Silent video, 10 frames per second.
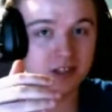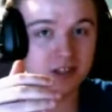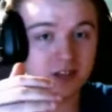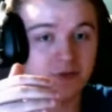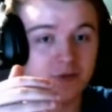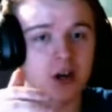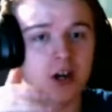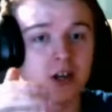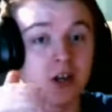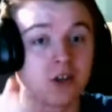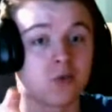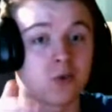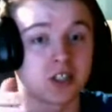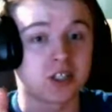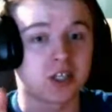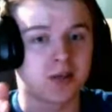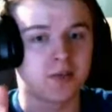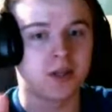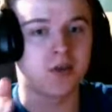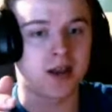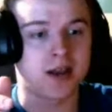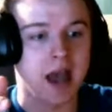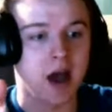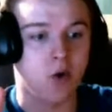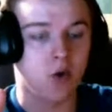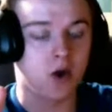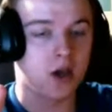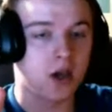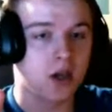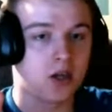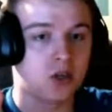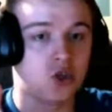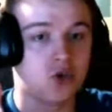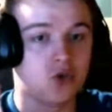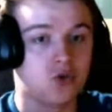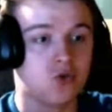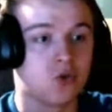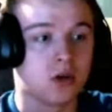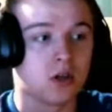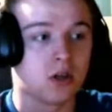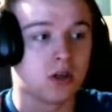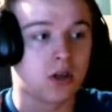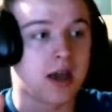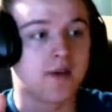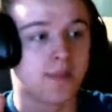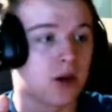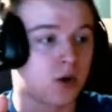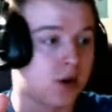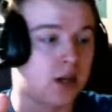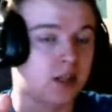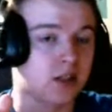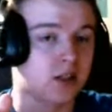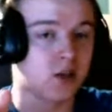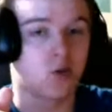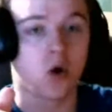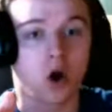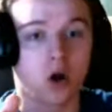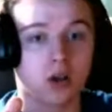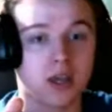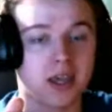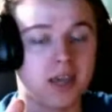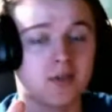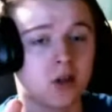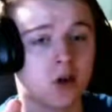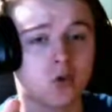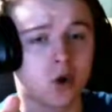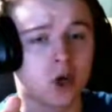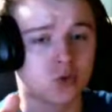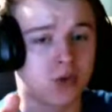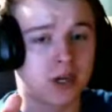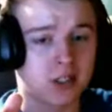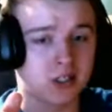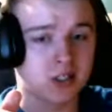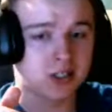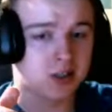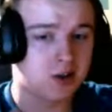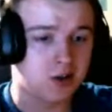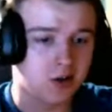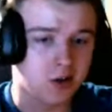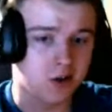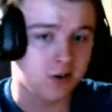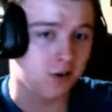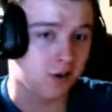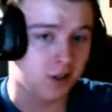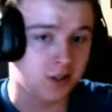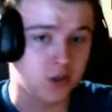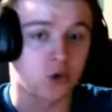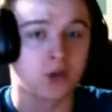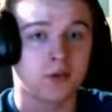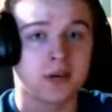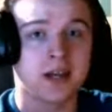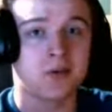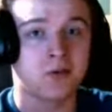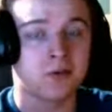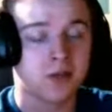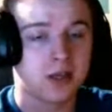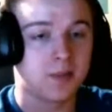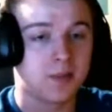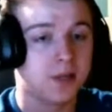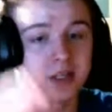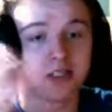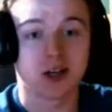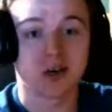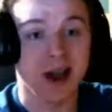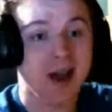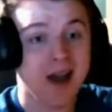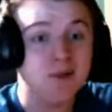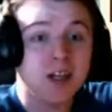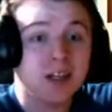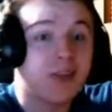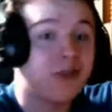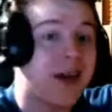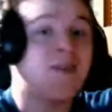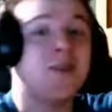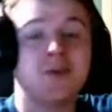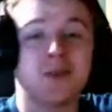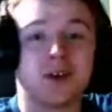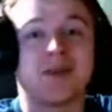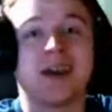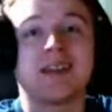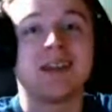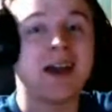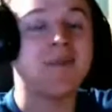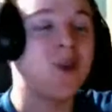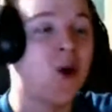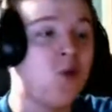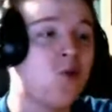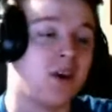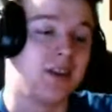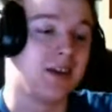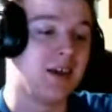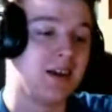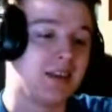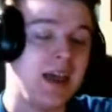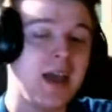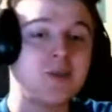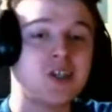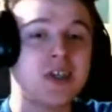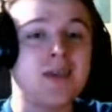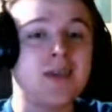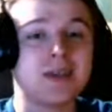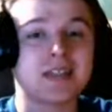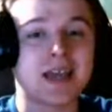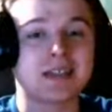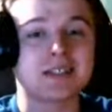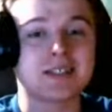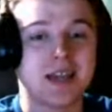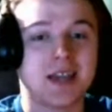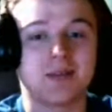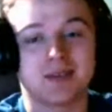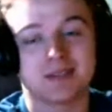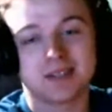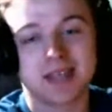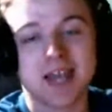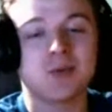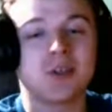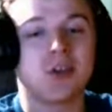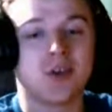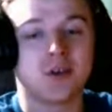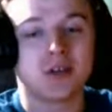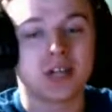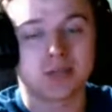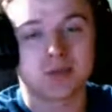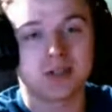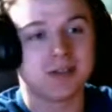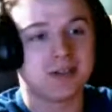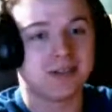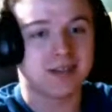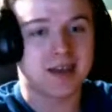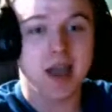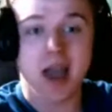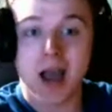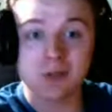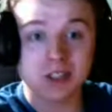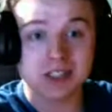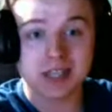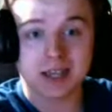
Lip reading: for another wrestling company right now to have a better rating than Raw. Even though Raw's ratings are in the toilet right now because they don't have anyone, man. They have no one. They have Sheamus as the champion. That's when you know you're desperate. I'm just saying.